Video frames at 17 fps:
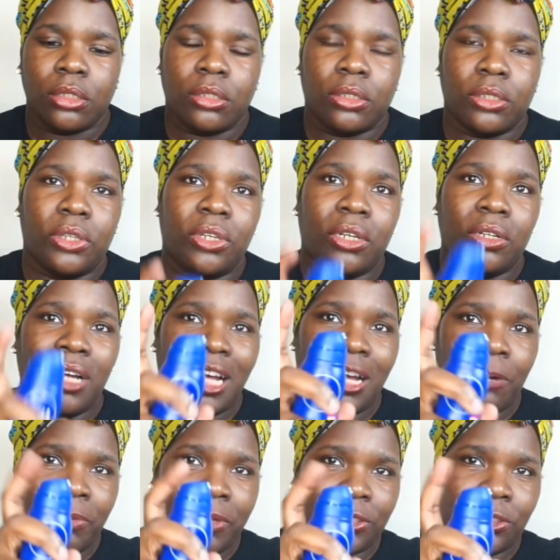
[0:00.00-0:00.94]
You know
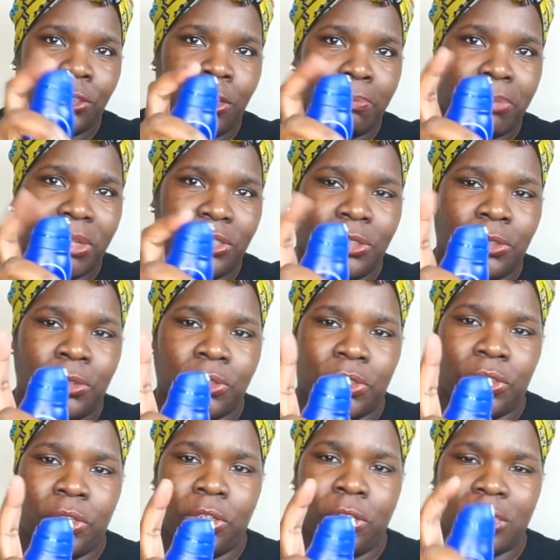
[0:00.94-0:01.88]
how when it's not been used
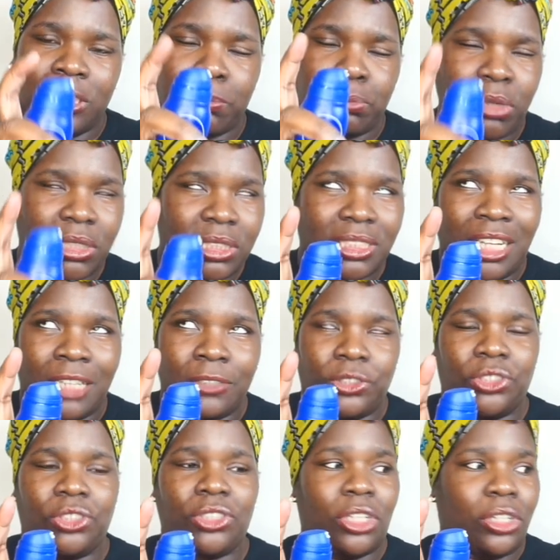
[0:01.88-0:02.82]
and you've got to press down
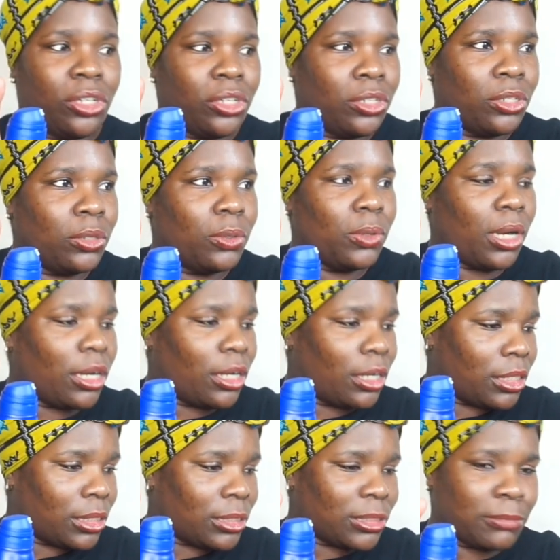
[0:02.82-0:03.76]
so
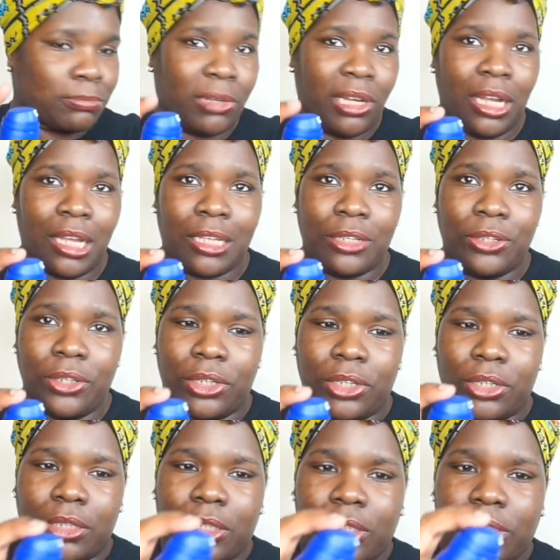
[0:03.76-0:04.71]
hard, my
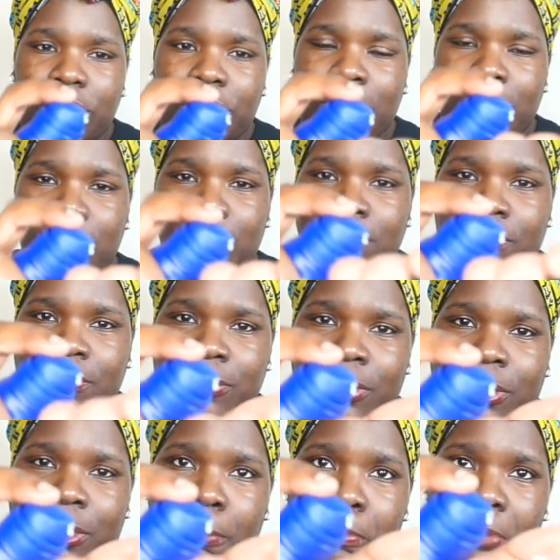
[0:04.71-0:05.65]
gosh.
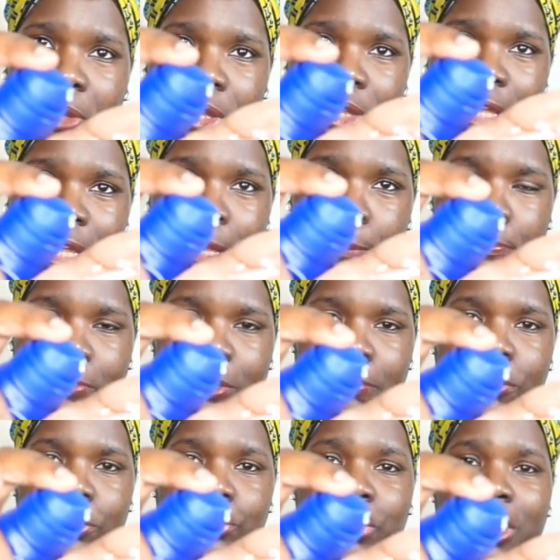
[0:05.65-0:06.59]
But yeah, let
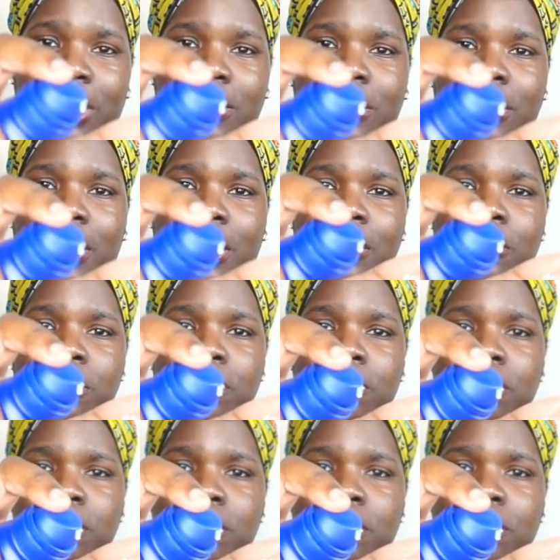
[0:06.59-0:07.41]
me try this again.